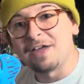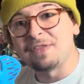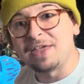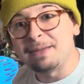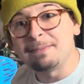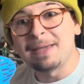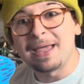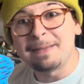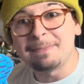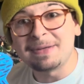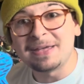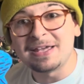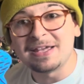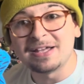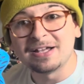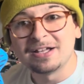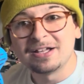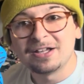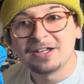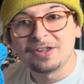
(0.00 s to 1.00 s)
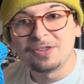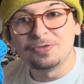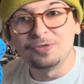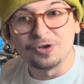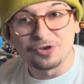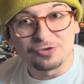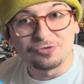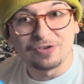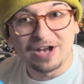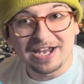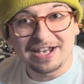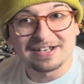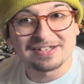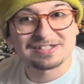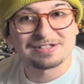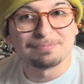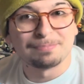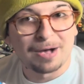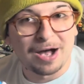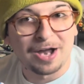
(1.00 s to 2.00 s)
they may be the
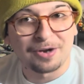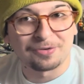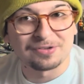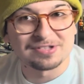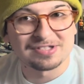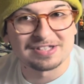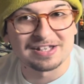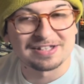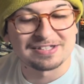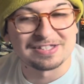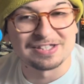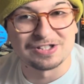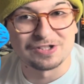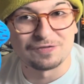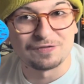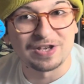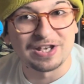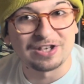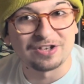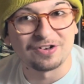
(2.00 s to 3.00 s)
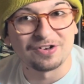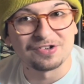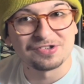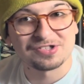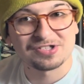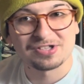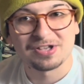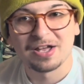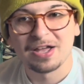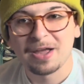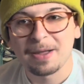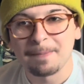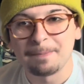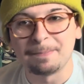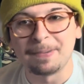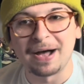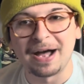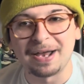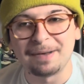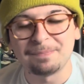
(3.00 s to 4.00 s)
greatest modern 6-inch figures.
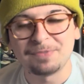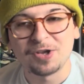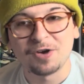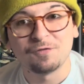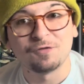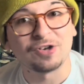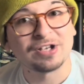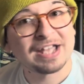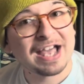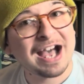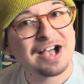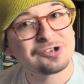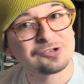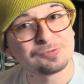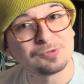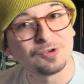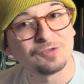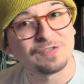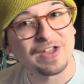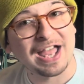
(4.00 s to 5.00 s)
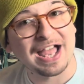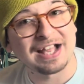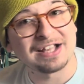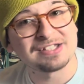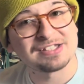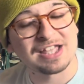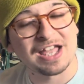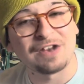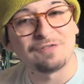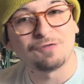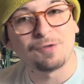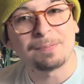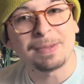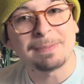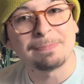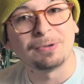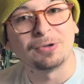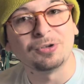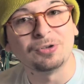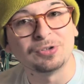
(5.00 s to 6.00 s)
But for casual fans and for
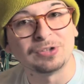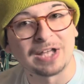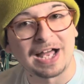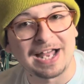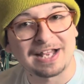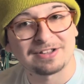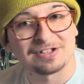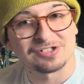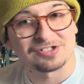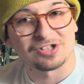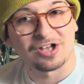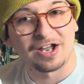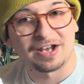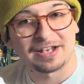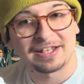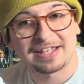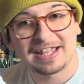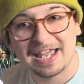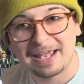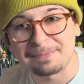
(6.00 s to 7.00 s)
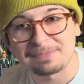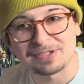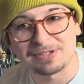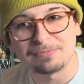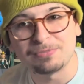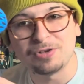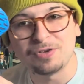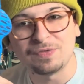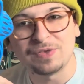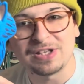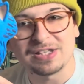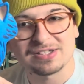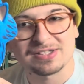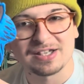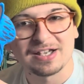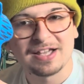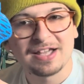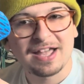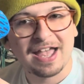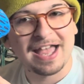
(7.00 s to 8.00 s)
people who like the Sonic games and movies
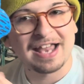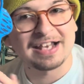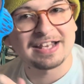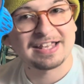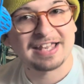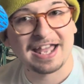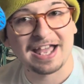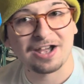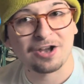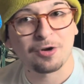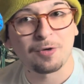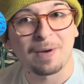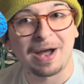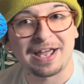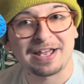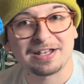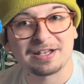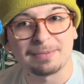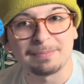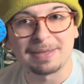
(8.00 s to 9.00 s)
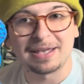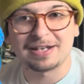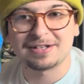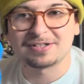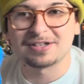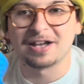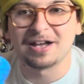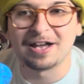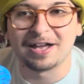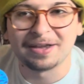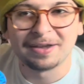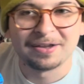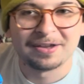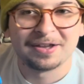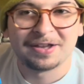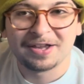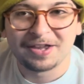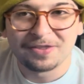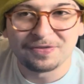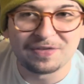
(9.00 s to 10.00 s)
and can't quite commit to
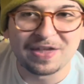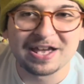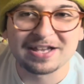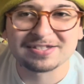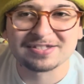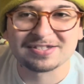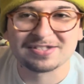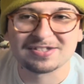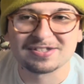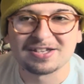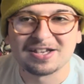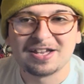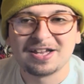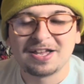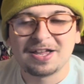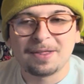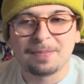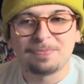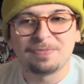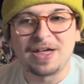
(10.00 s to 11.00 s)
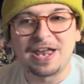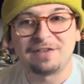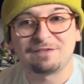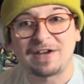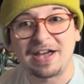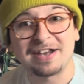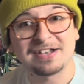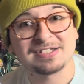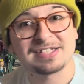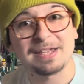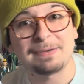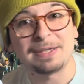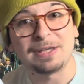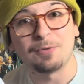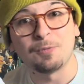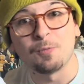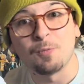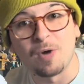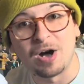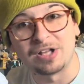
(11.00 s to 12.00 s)
this, then if I had to say get
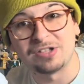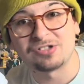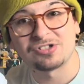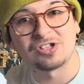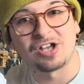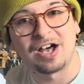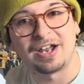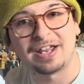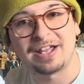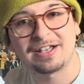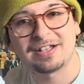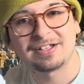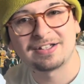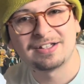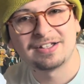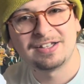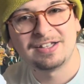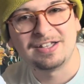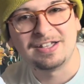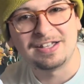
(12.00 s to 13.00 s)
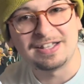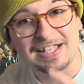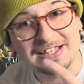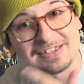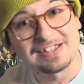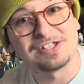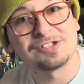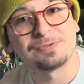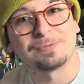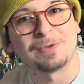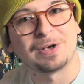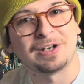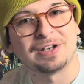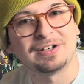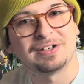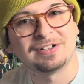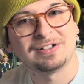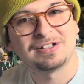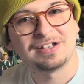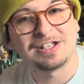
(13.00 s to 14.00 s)
one Sonic, get this one.
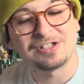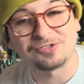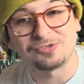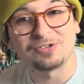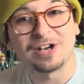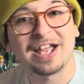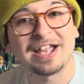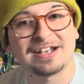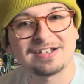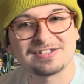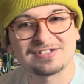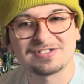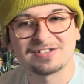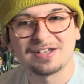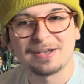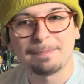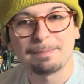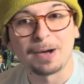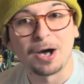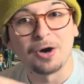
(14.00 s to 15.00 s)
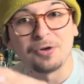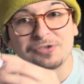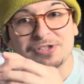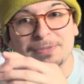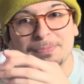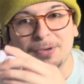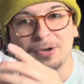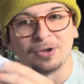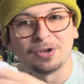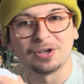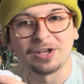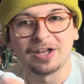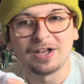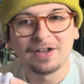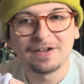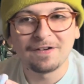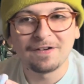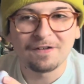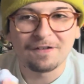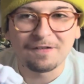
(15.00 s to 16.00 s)
He's great. Posable,
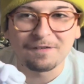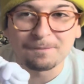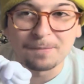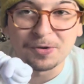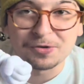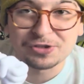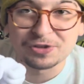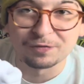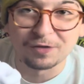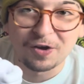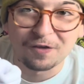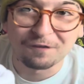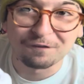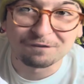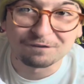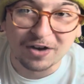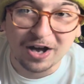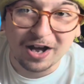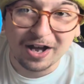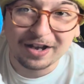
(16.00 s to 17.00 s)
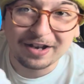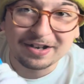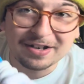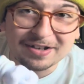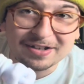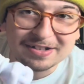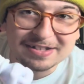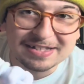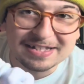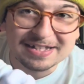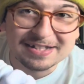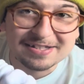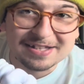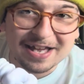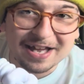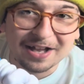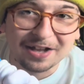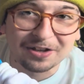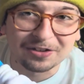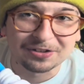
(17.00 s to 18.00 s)
most of all fun,
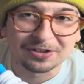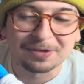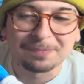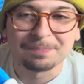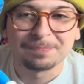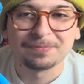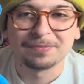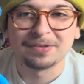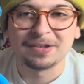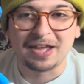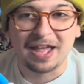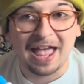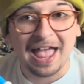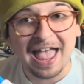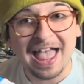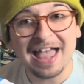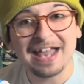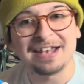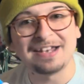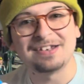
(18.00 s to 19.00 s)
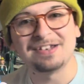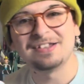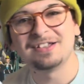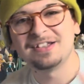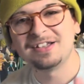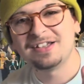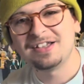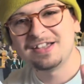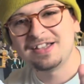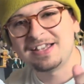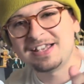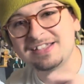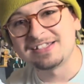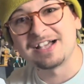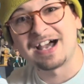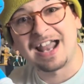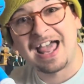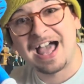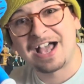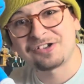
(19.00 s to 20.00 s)
detailed, and he's
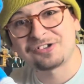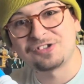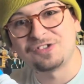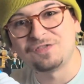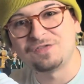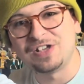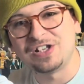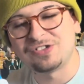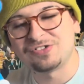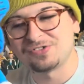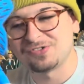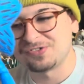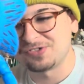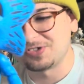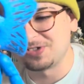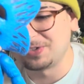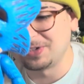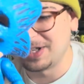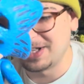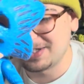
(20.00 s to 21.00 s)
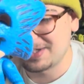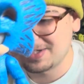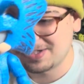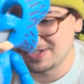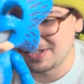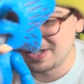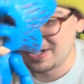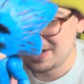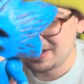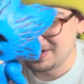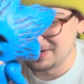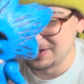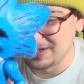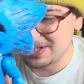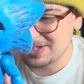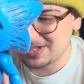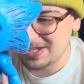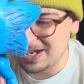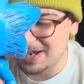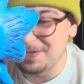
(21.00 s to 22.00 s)
got action features. So let's
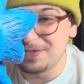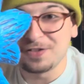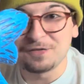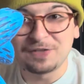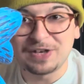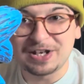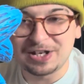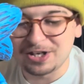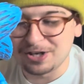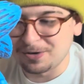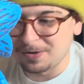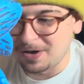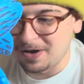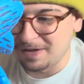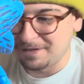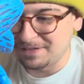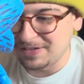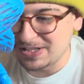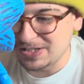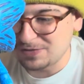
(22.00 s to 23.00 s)
end the video on these